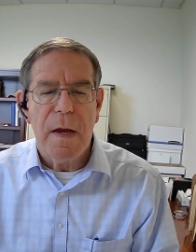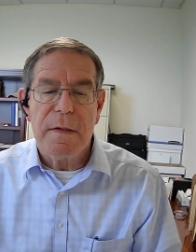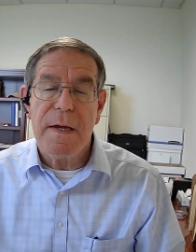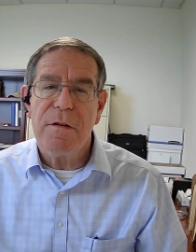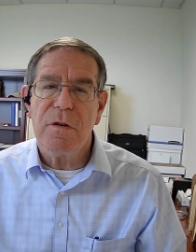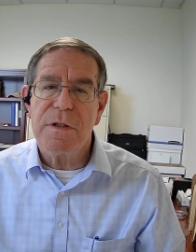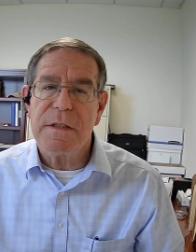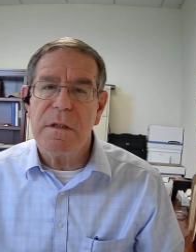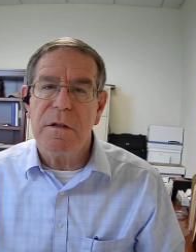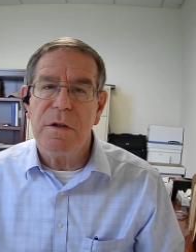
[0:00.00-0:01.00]
Daniel
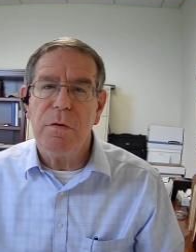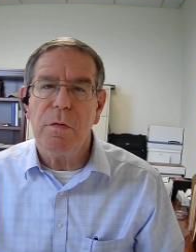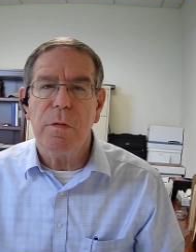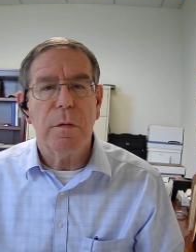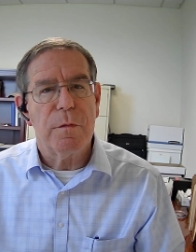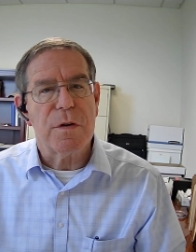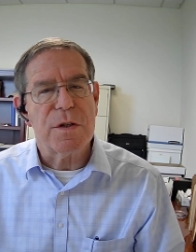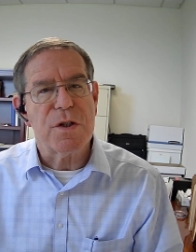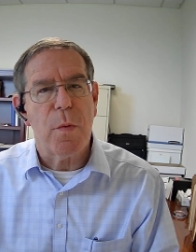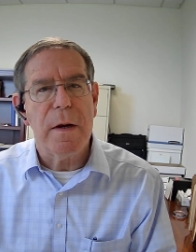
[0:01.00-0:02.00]
2,
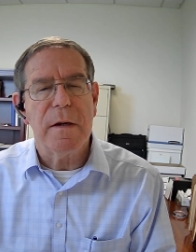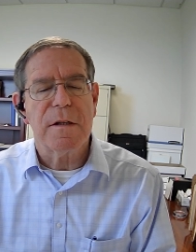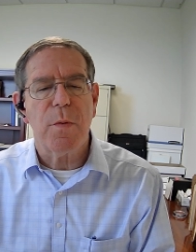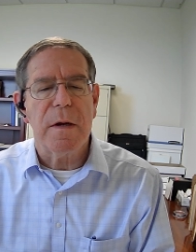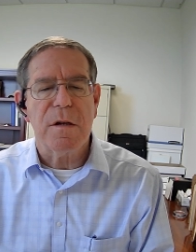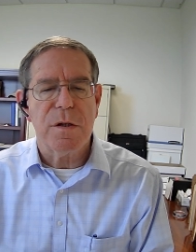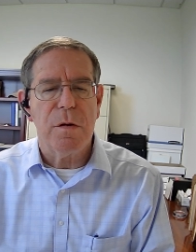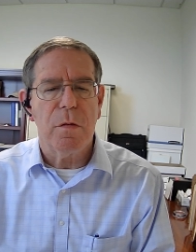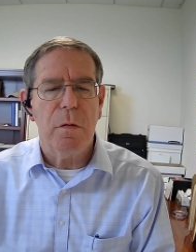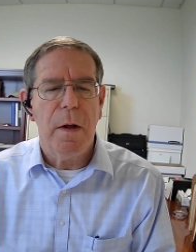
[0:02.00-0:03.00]
verses 20 to
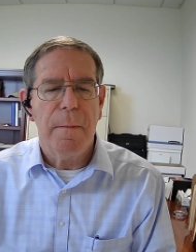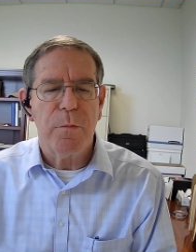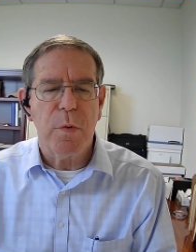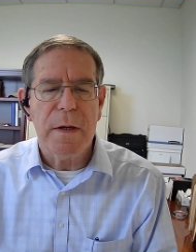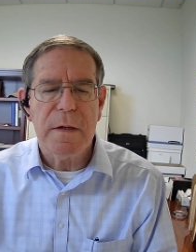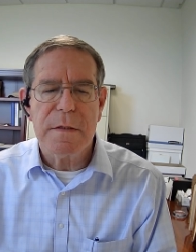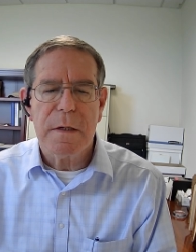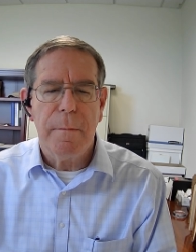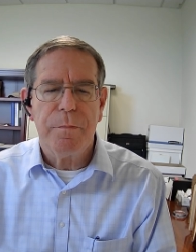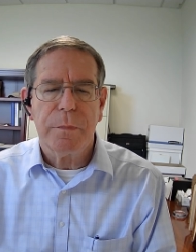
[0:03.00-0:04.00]
22, reads
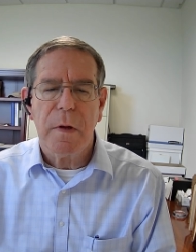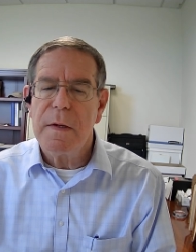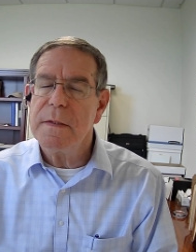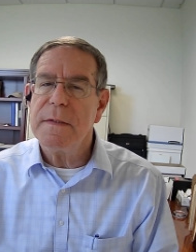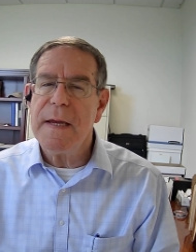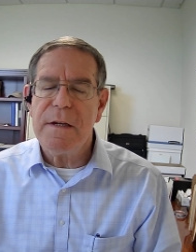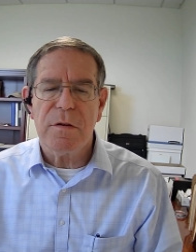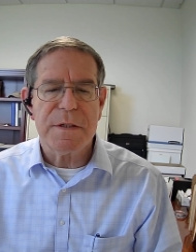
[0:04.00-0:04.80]
Daniel